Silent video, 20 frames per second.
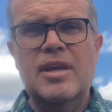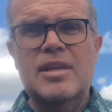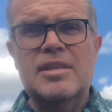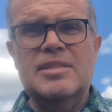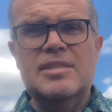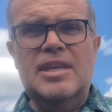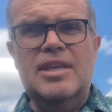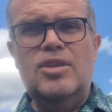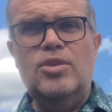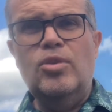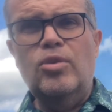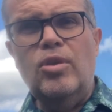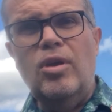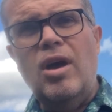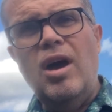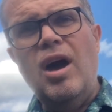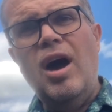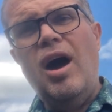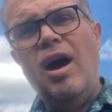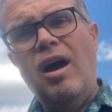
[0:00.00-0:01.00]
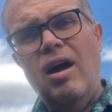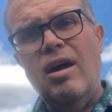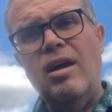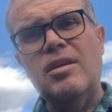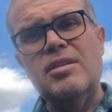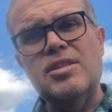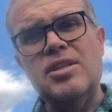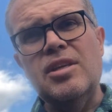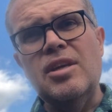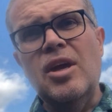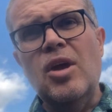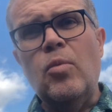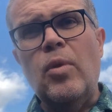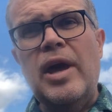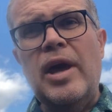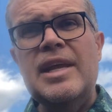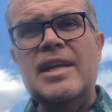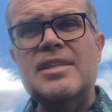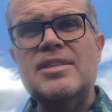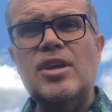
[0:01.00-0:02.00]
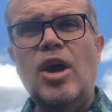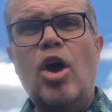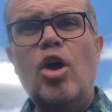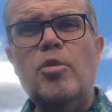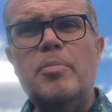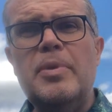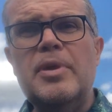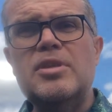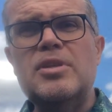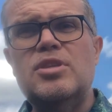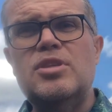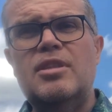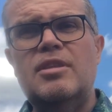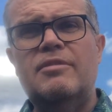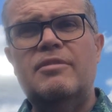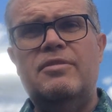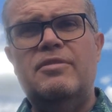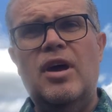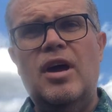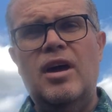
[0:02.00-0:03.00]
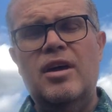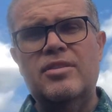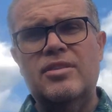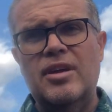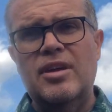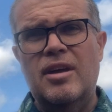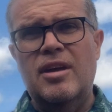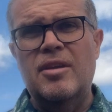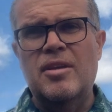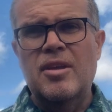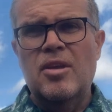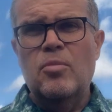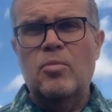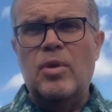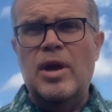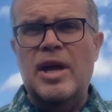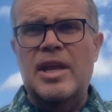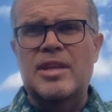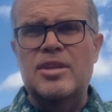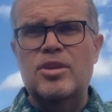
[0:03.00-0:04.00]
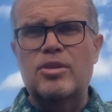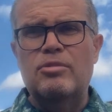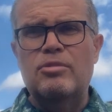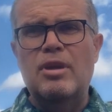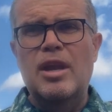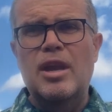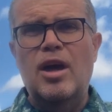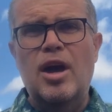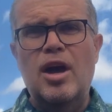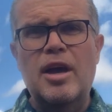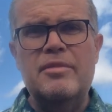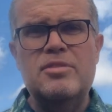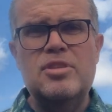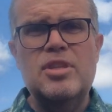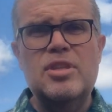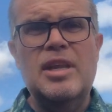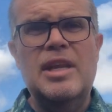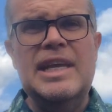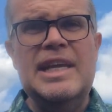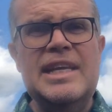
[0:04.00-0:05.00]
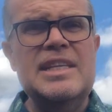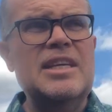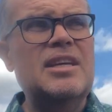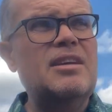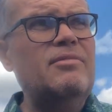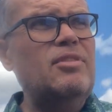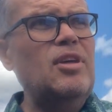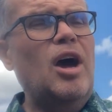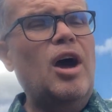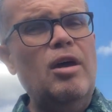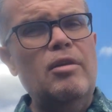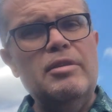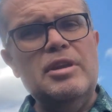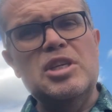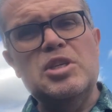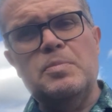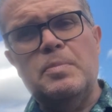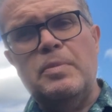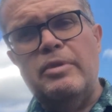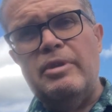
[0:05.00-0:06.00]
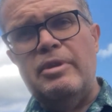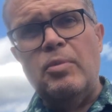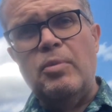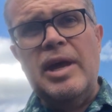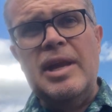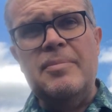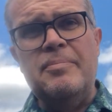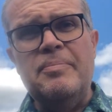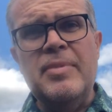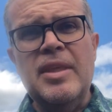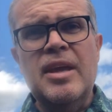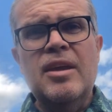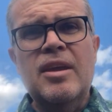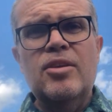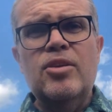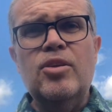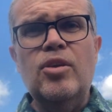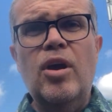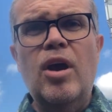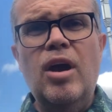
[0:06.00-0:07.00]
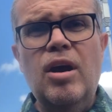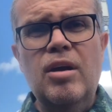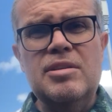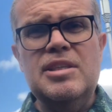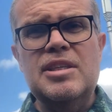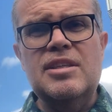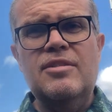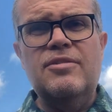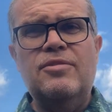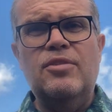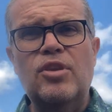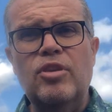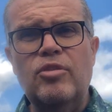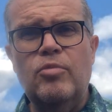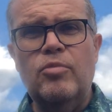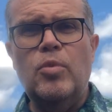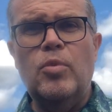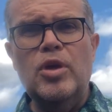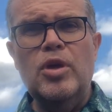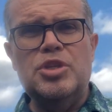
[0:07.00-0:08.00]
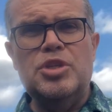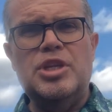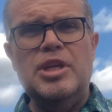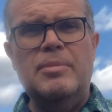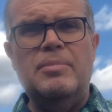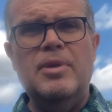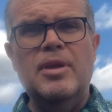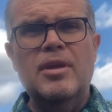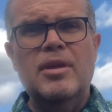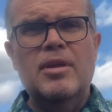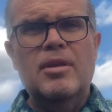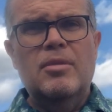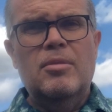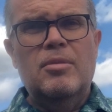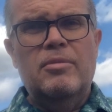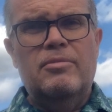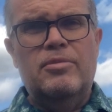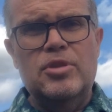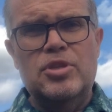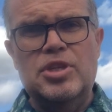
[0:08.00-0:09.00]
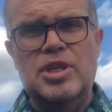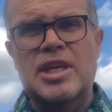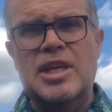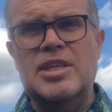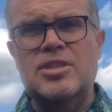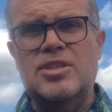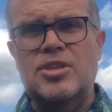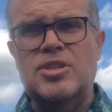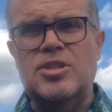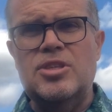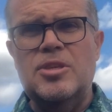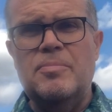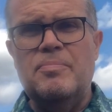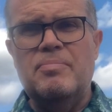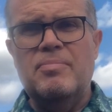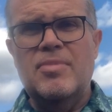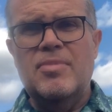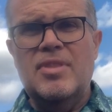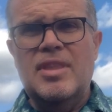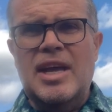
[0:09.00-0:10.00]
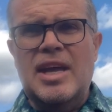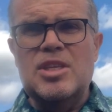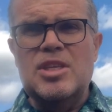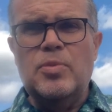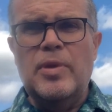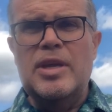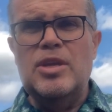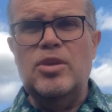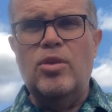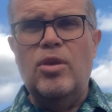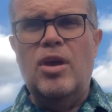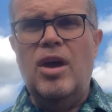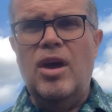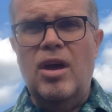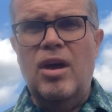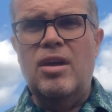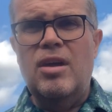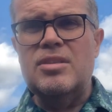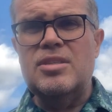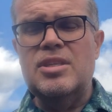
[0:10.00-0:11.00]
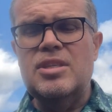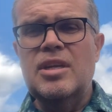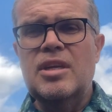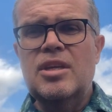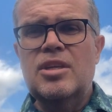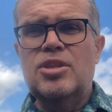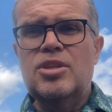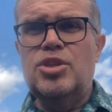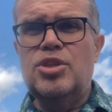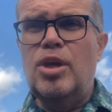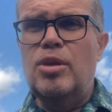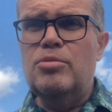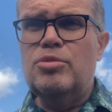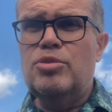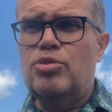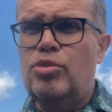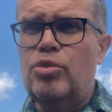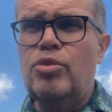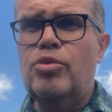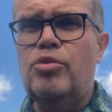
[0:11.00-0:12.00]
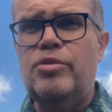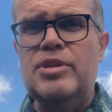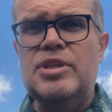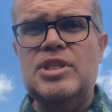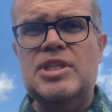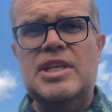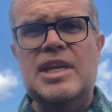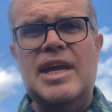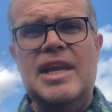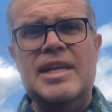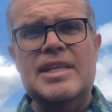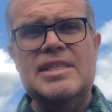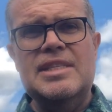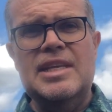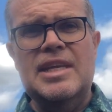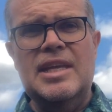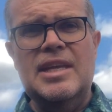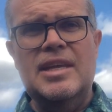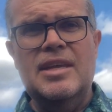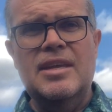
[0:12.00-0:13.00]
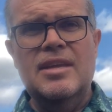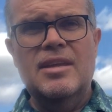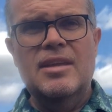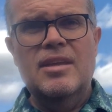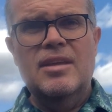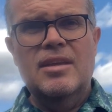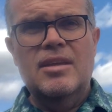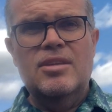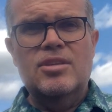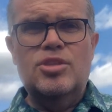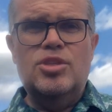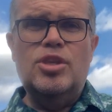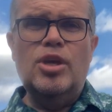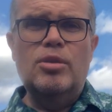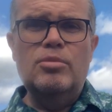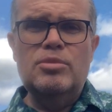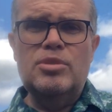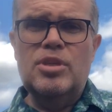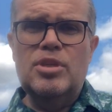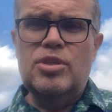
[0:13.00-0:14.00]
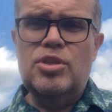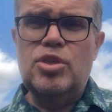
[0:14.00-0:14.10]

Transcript: See, your heart, when it's open to the Father, when you're alive to the leading of the Holy Spirit, when your heart is full of worship for Jesus, that's where your heart shows true Christianity, shows